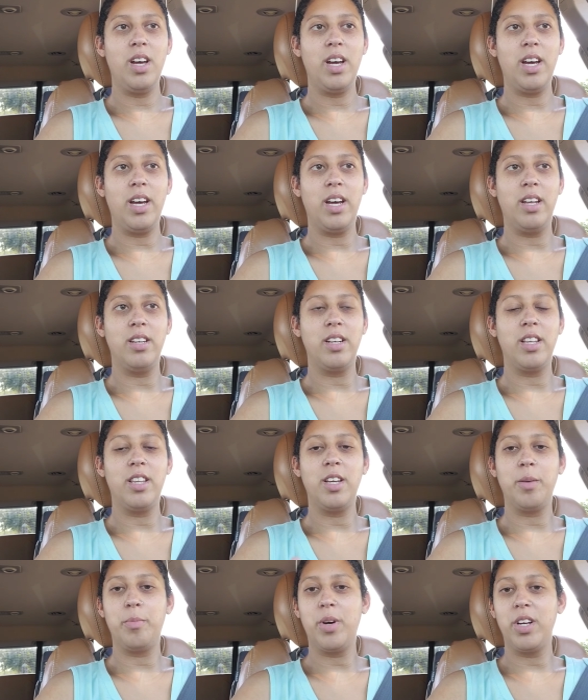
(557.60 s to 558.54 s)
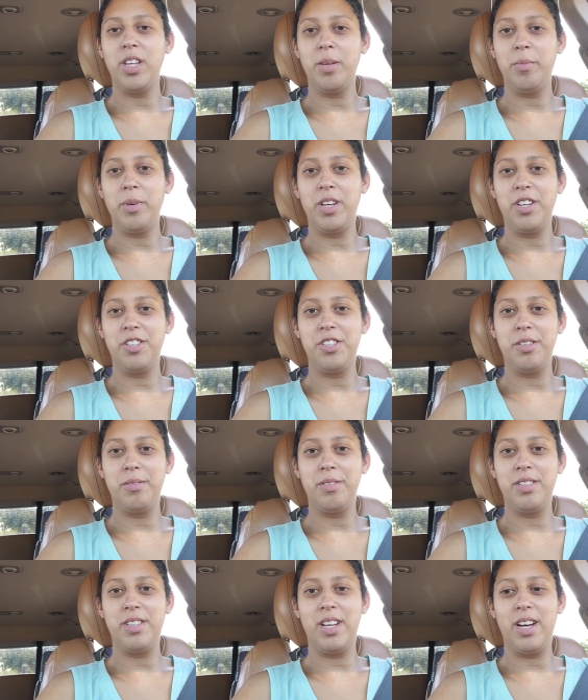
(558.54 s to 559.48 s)
and I think partly because she
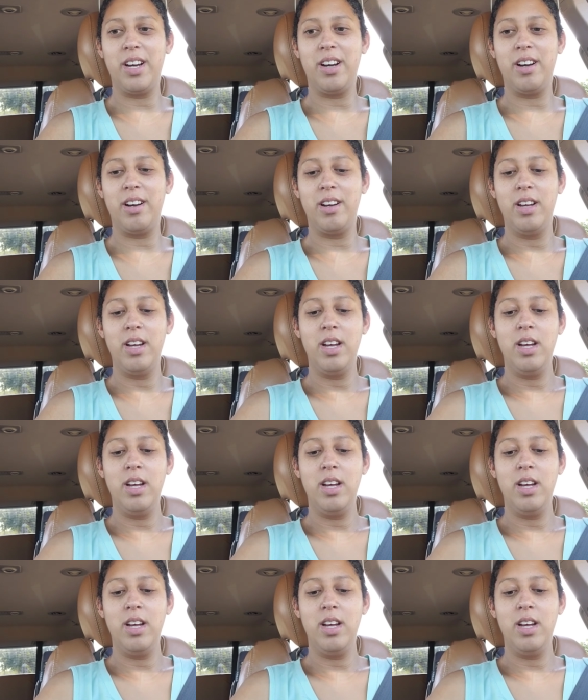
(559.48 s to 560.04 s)
was there